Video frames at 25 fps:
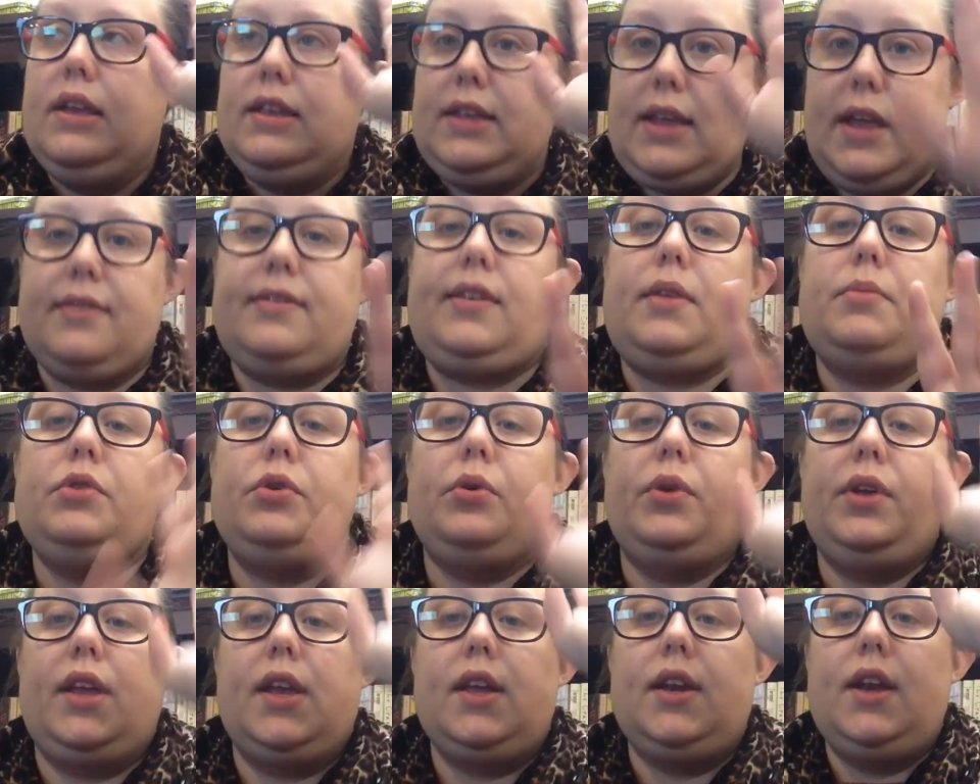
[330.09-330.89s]
Yes, I'm
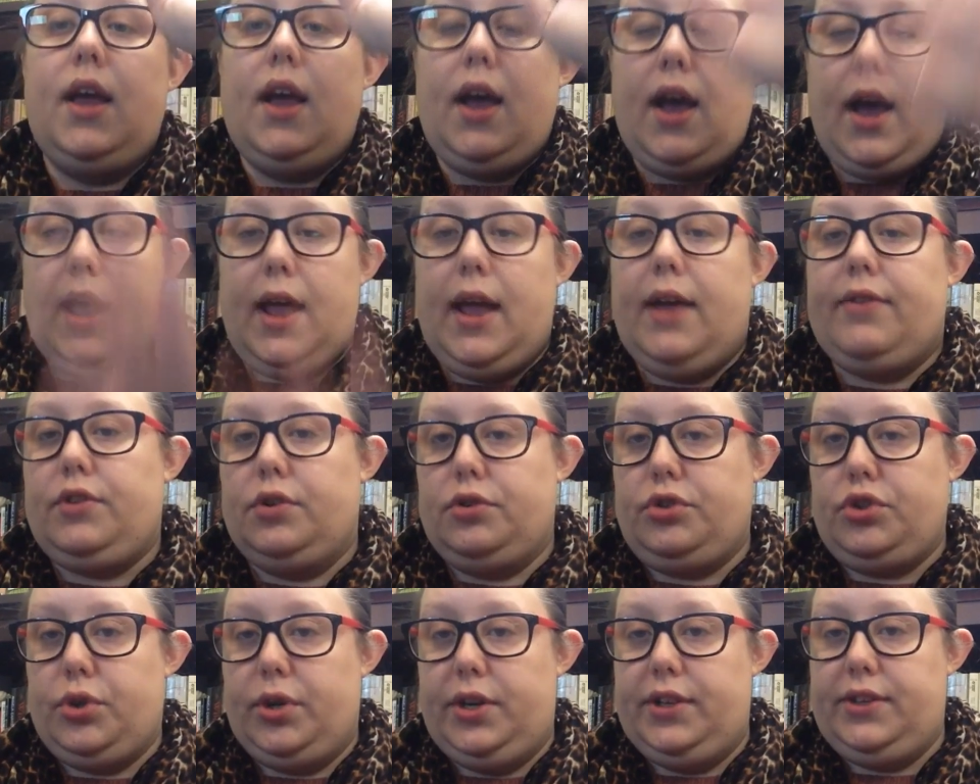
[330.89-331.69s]
doing it. I have
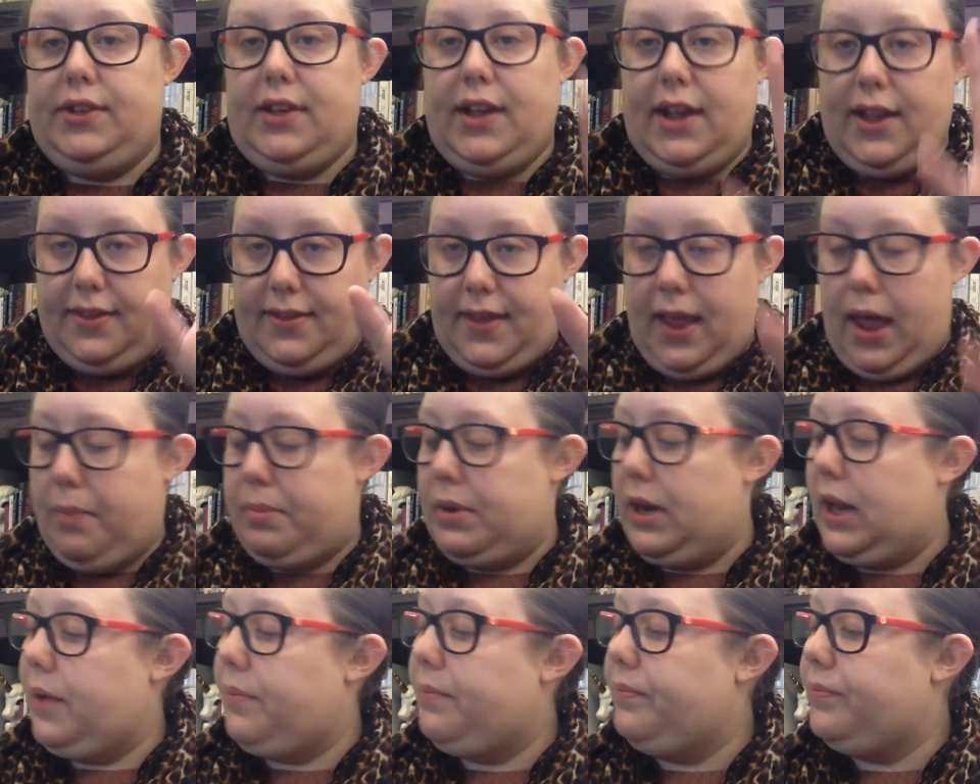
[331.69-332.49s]
no choice. It's
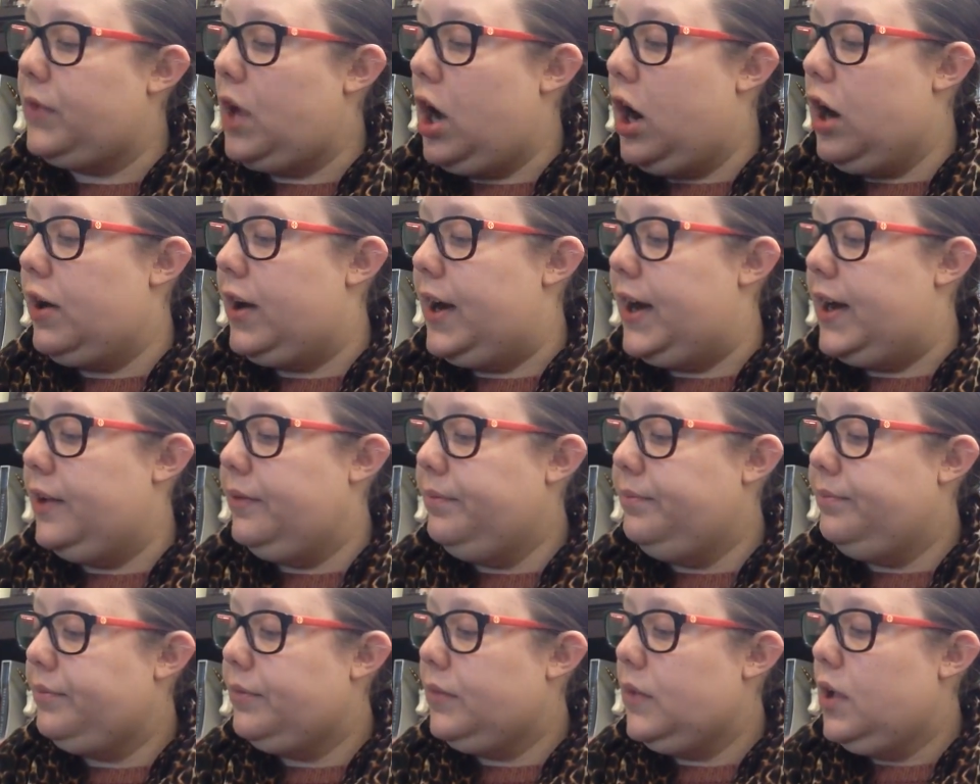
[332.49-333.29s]
happening. All right.
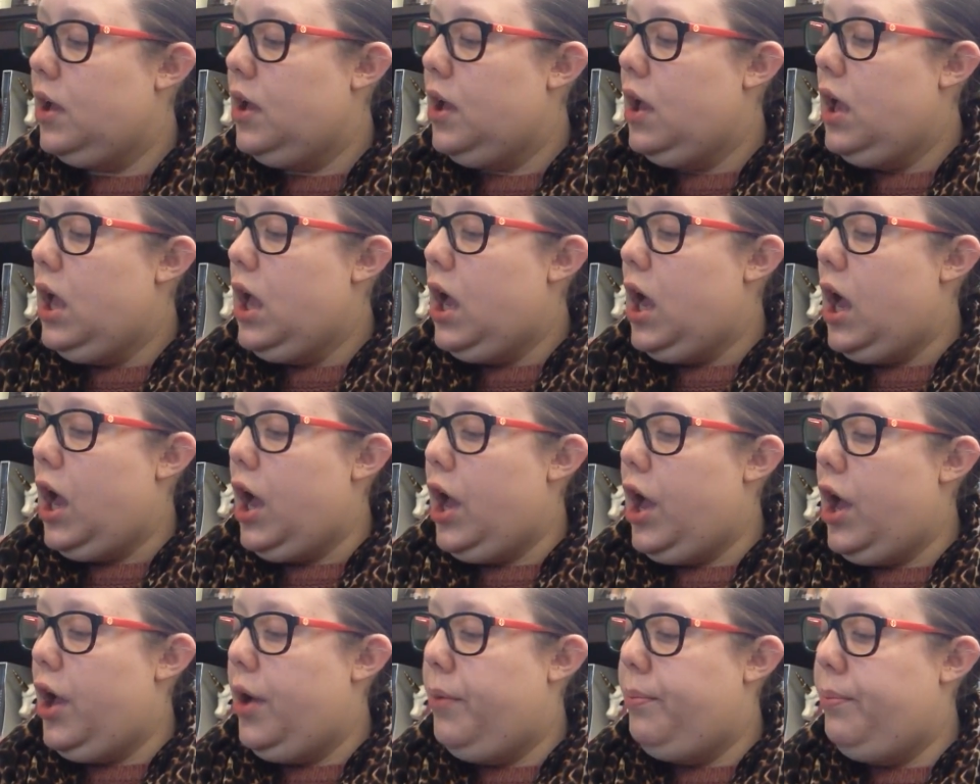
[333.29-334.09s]

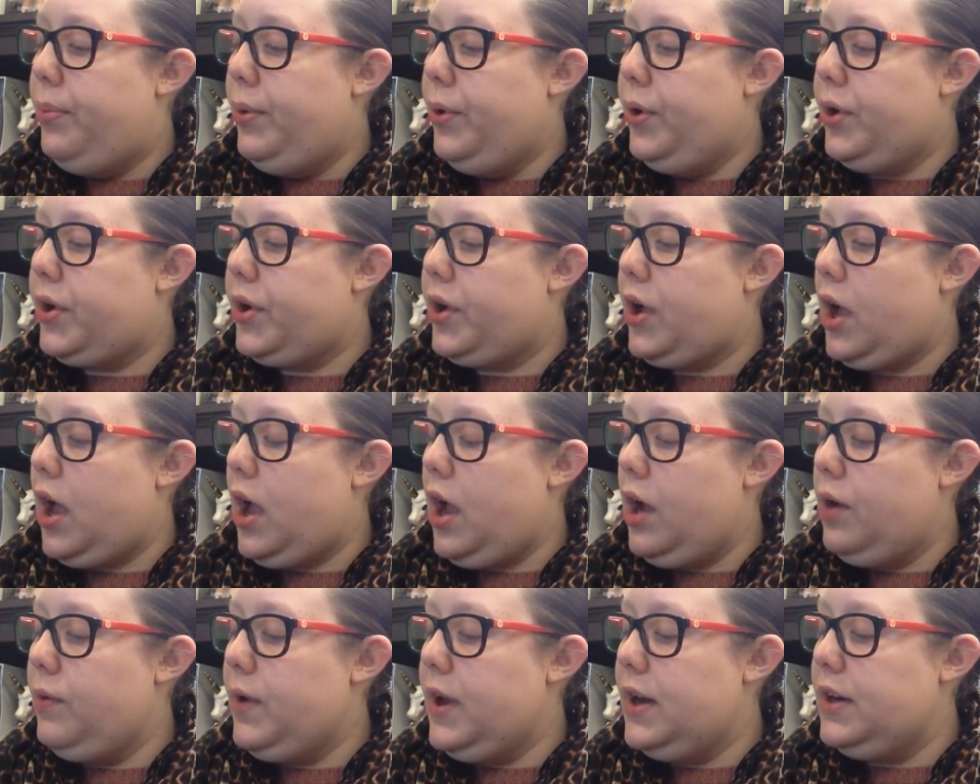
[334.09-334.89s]
A book
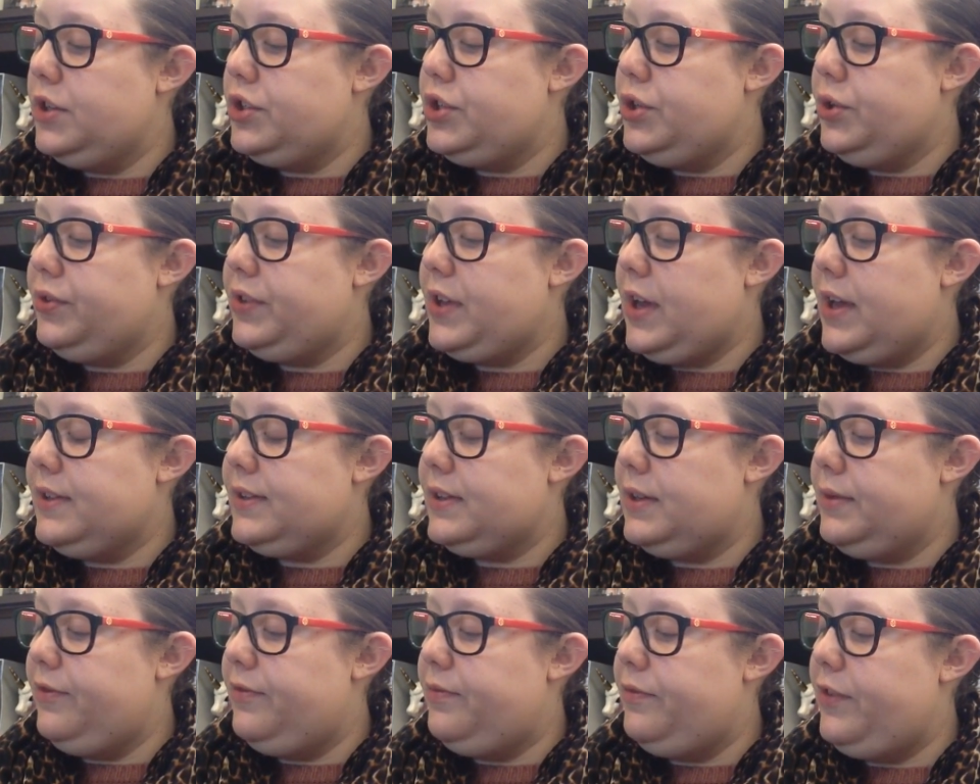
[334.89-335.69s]
I read in
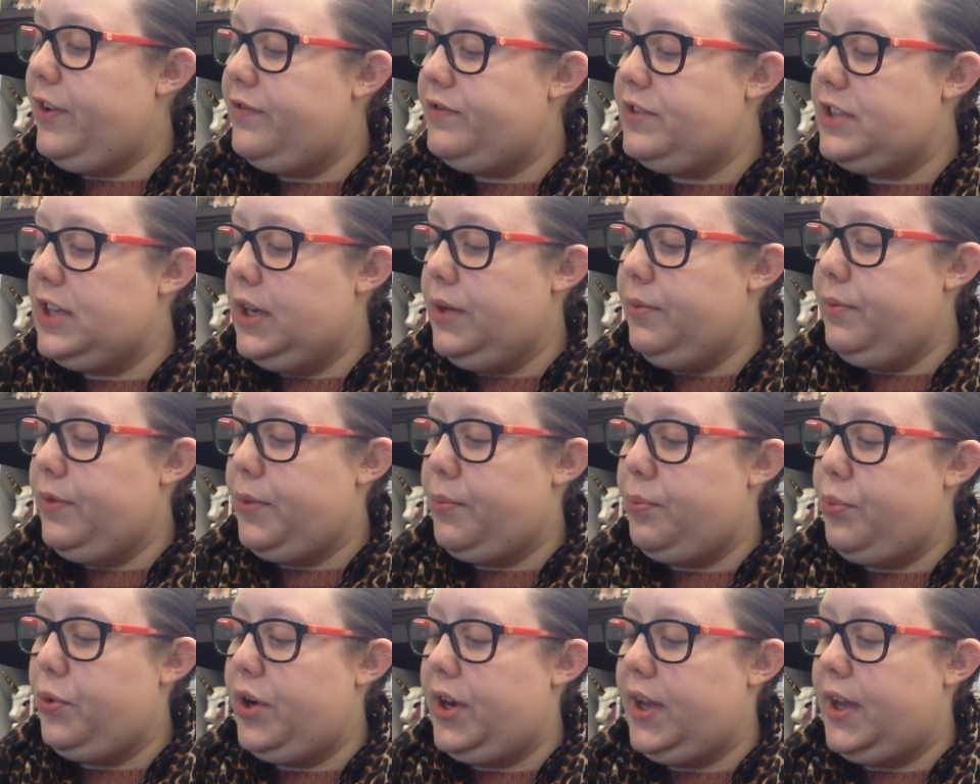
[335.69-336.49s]
2015 with
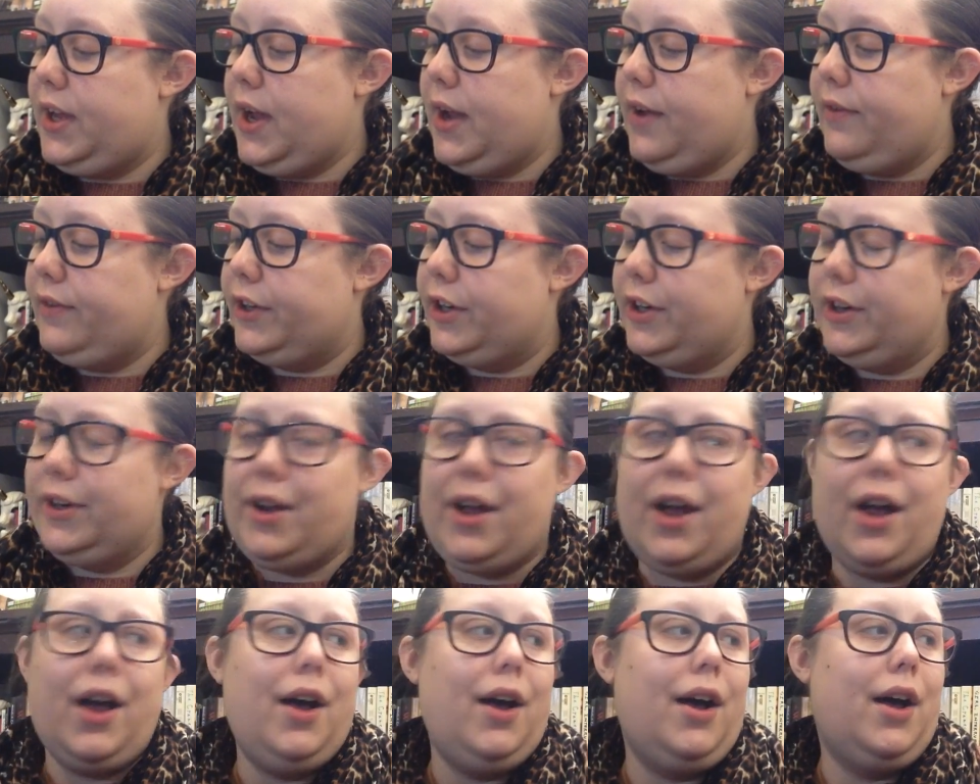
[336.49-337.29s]
a pretty cover.
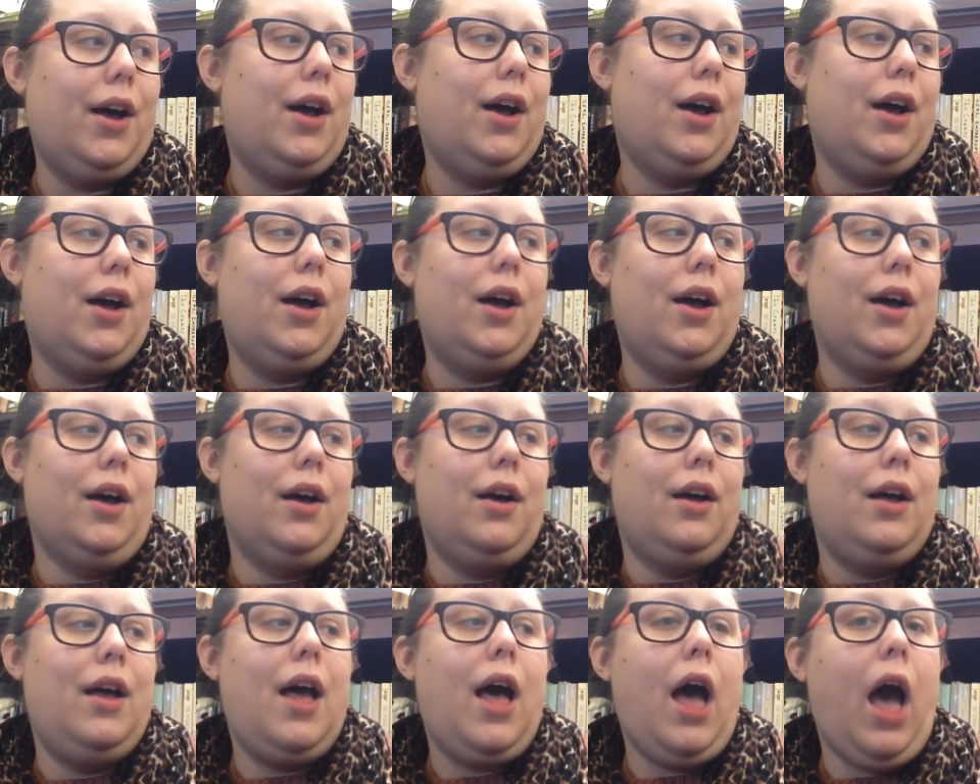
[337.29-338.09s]

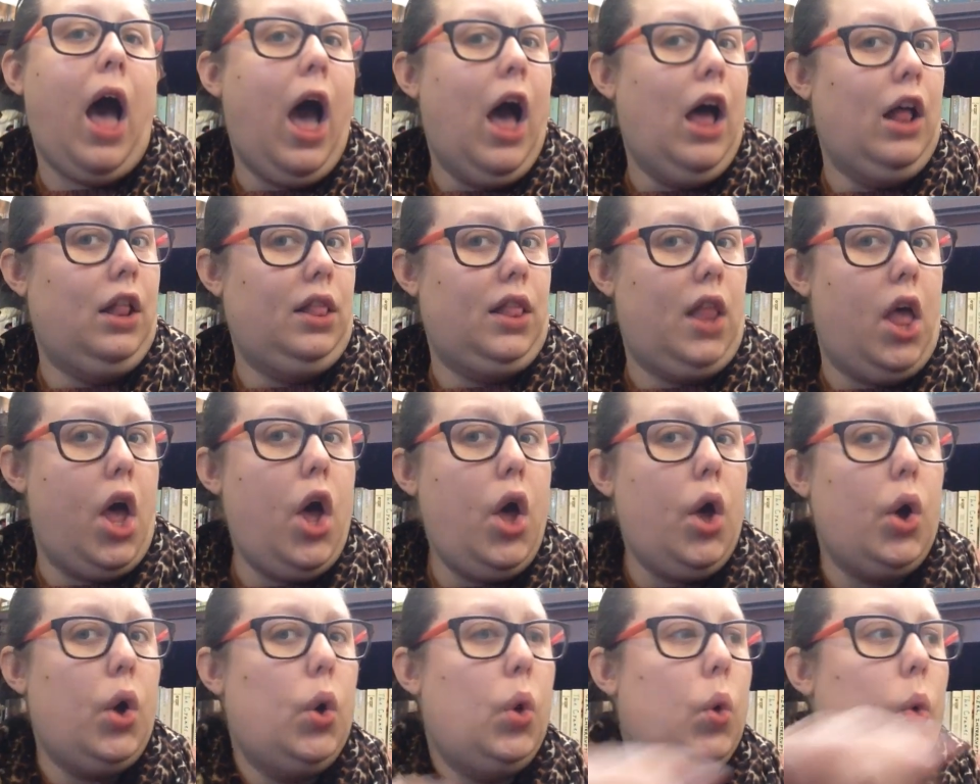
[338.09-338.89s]

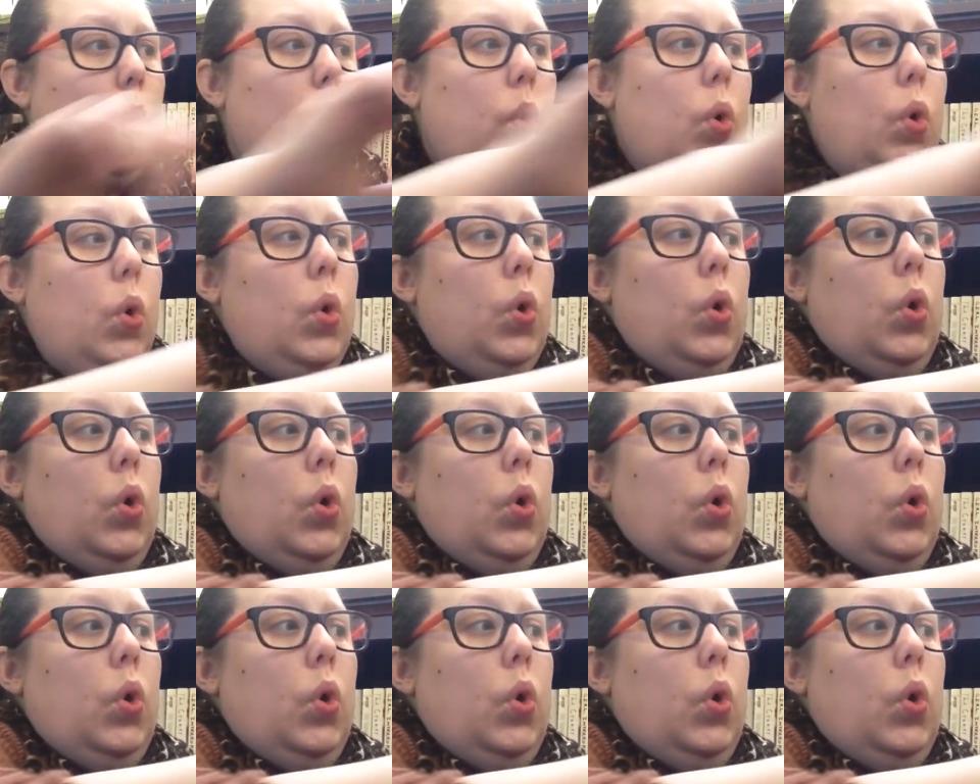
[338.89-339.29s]
Hello?